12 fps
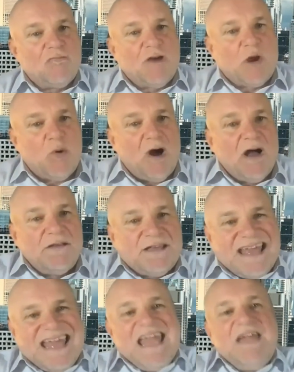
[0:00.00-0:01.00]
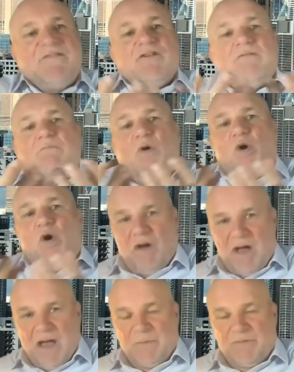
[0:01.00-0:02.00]
requires even
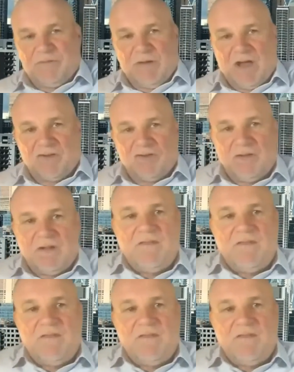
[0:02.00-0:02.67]
more abstraction,